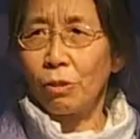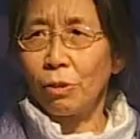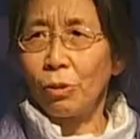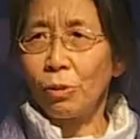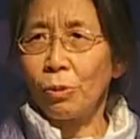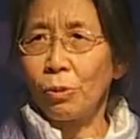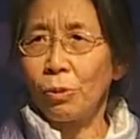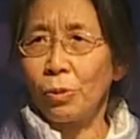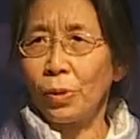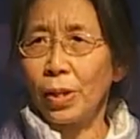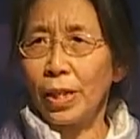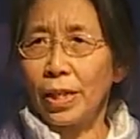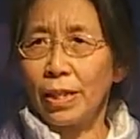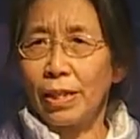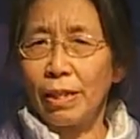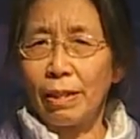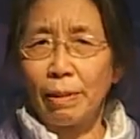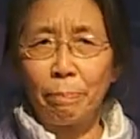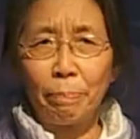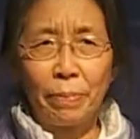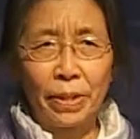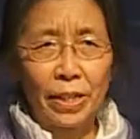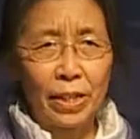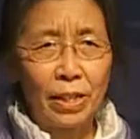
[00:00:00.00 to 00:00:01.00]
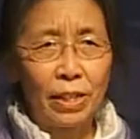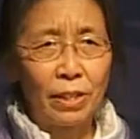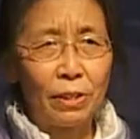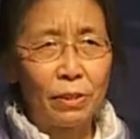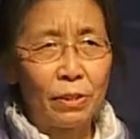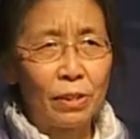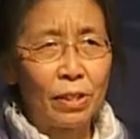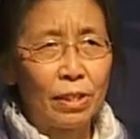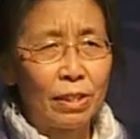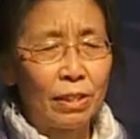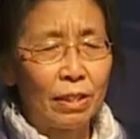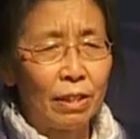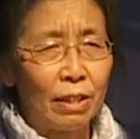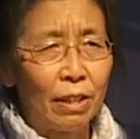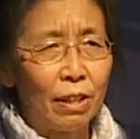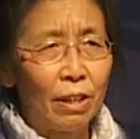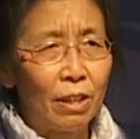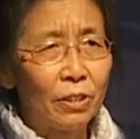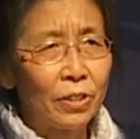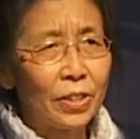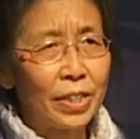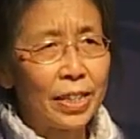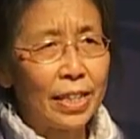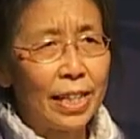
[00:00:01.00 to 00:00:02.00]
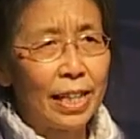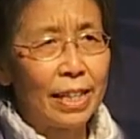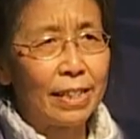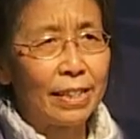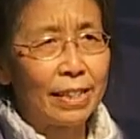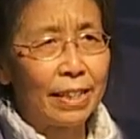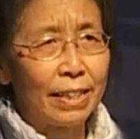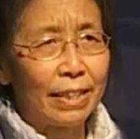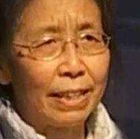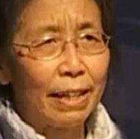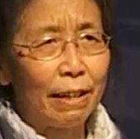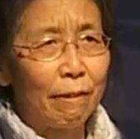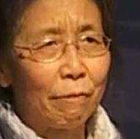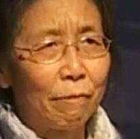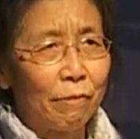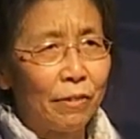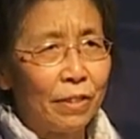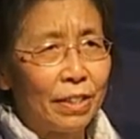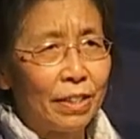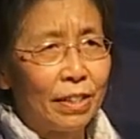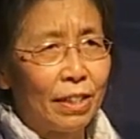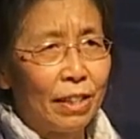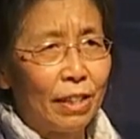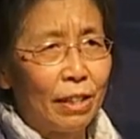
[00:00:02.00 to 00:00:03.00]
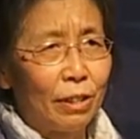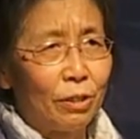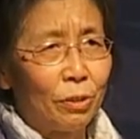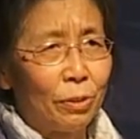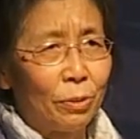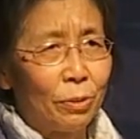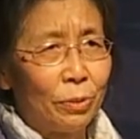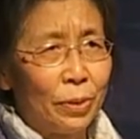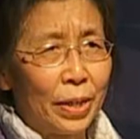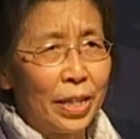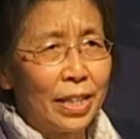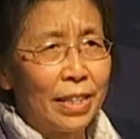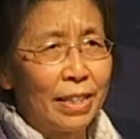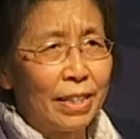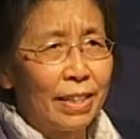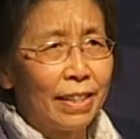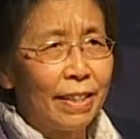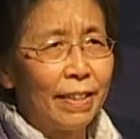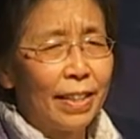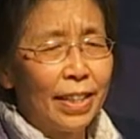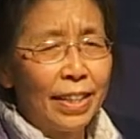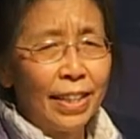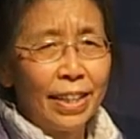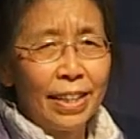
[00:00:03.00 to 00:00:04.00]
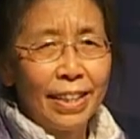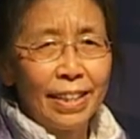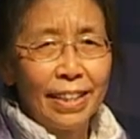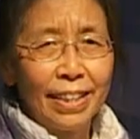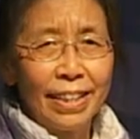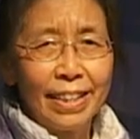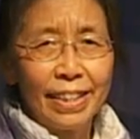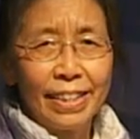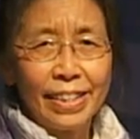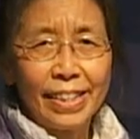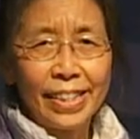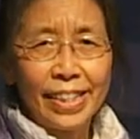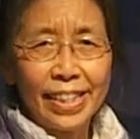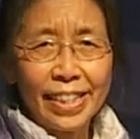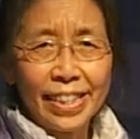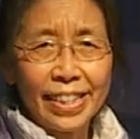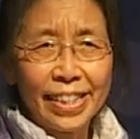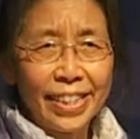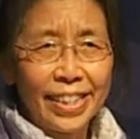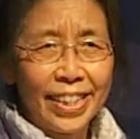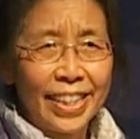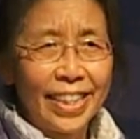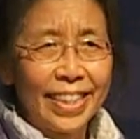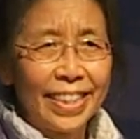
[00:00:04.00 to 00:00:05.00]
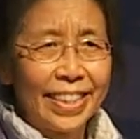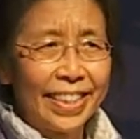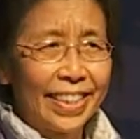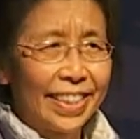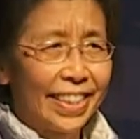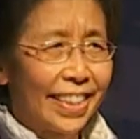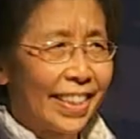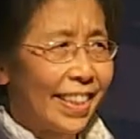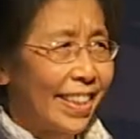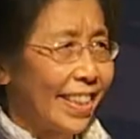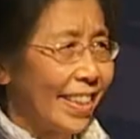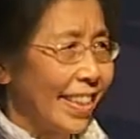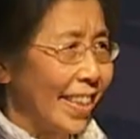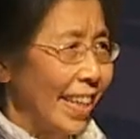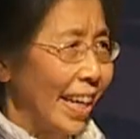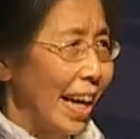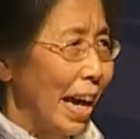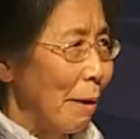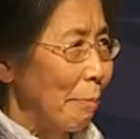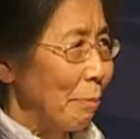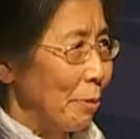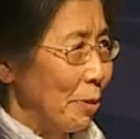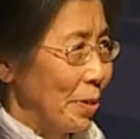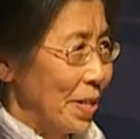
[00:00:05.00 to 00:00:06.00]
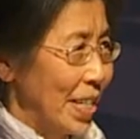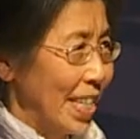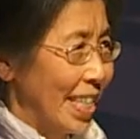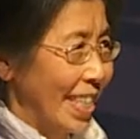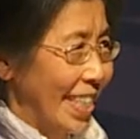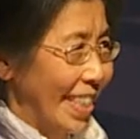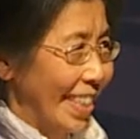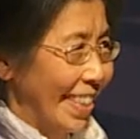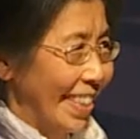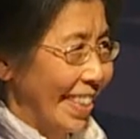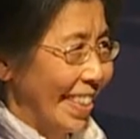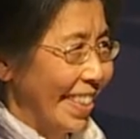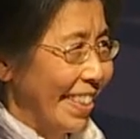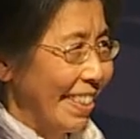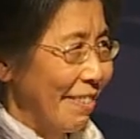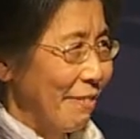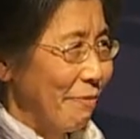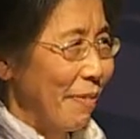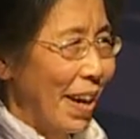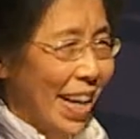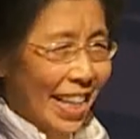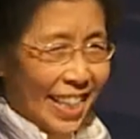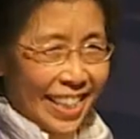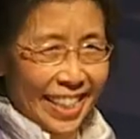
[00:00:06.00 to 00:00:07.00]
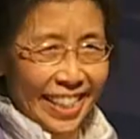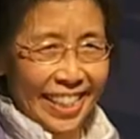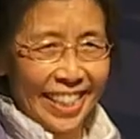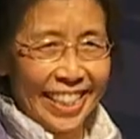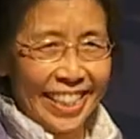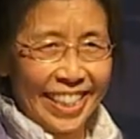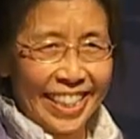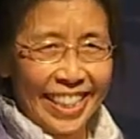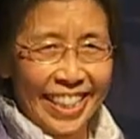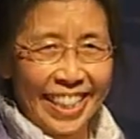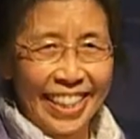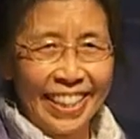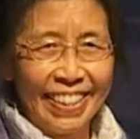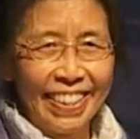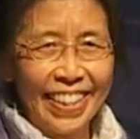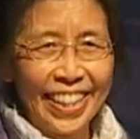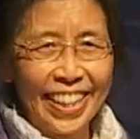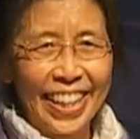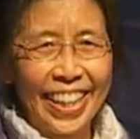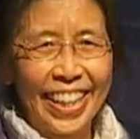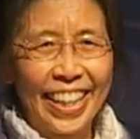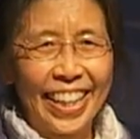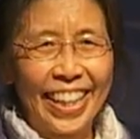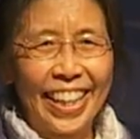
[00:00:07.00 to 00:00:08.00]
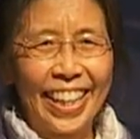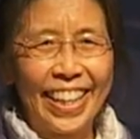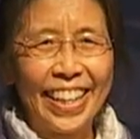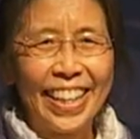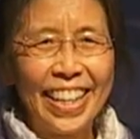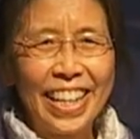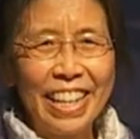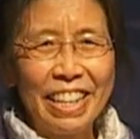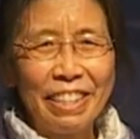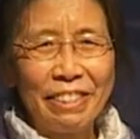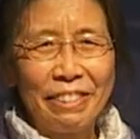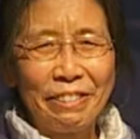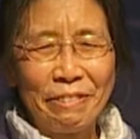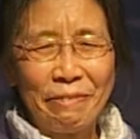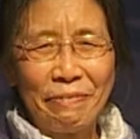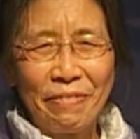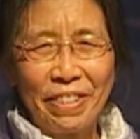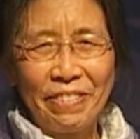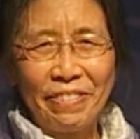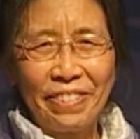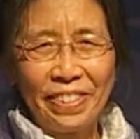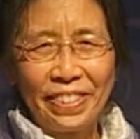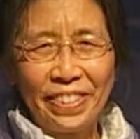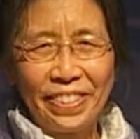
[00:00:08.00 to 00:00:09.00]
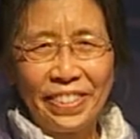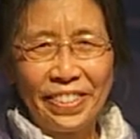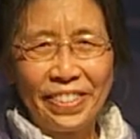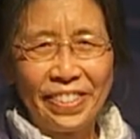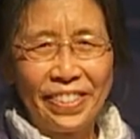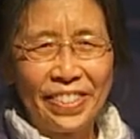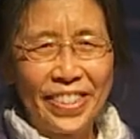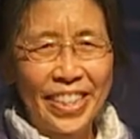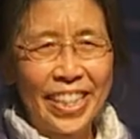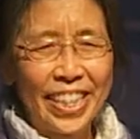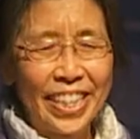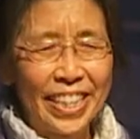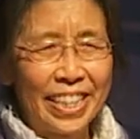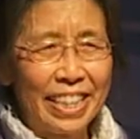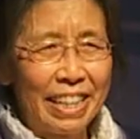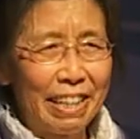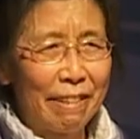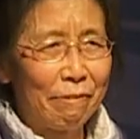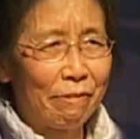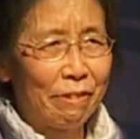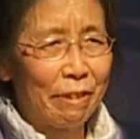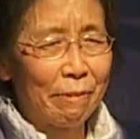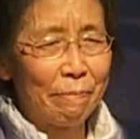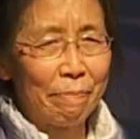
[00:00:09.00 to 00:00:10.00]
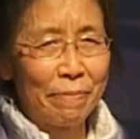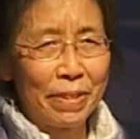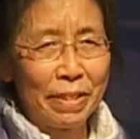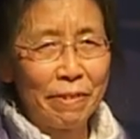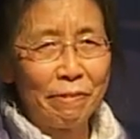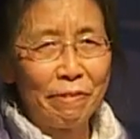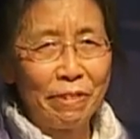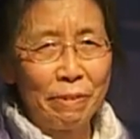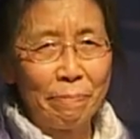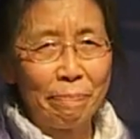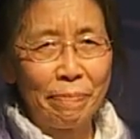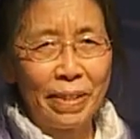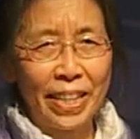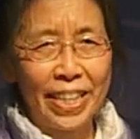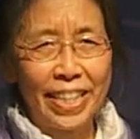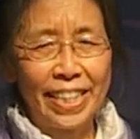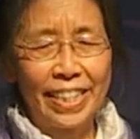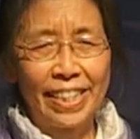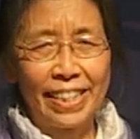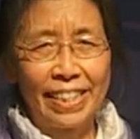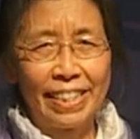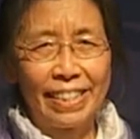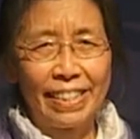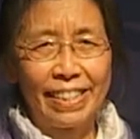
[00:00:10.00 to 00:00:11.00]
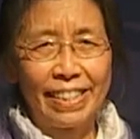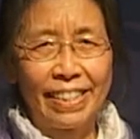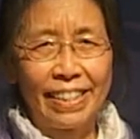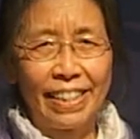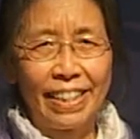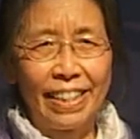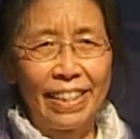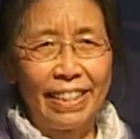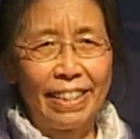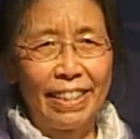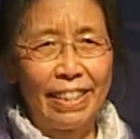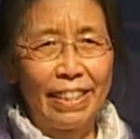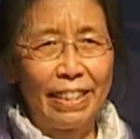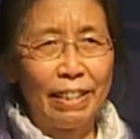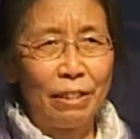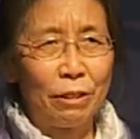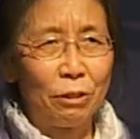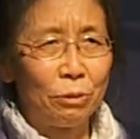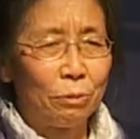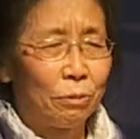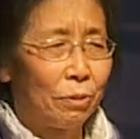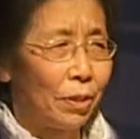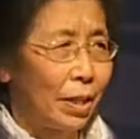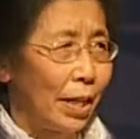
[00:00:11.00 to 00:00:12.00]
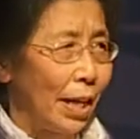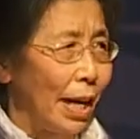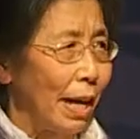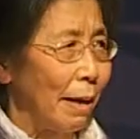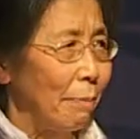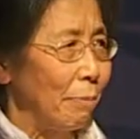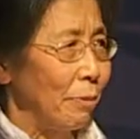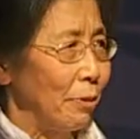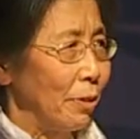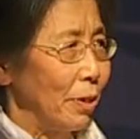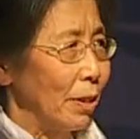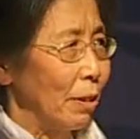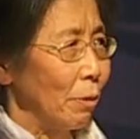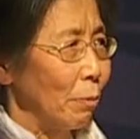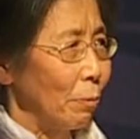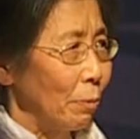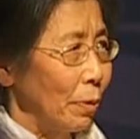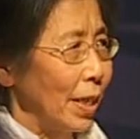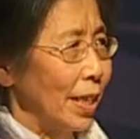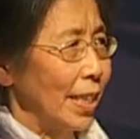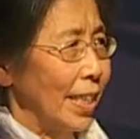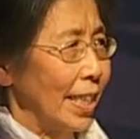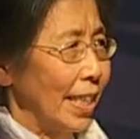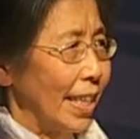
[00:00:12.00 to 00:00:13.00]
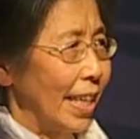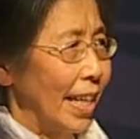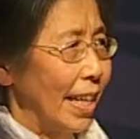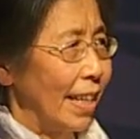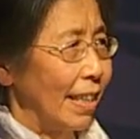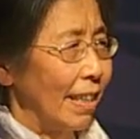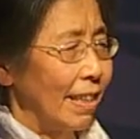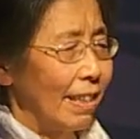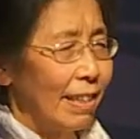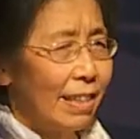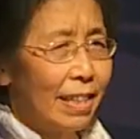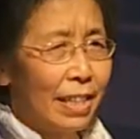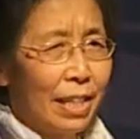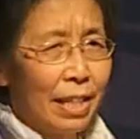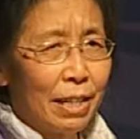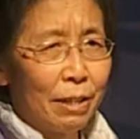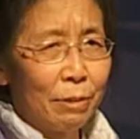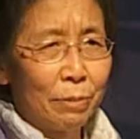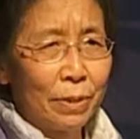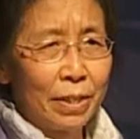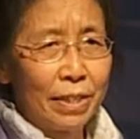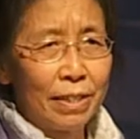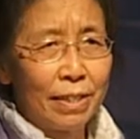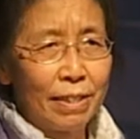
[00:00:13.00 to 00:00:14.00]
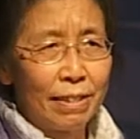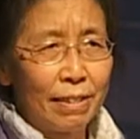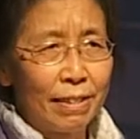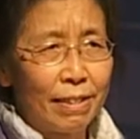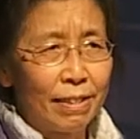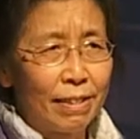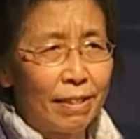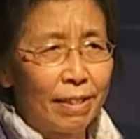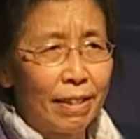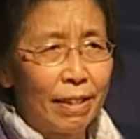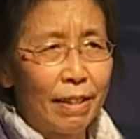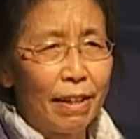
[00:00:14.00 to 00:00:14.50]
you, and then because the organizer conference is already a system collaboration method to people who really come from different places and then to collaborate, to work together, which is,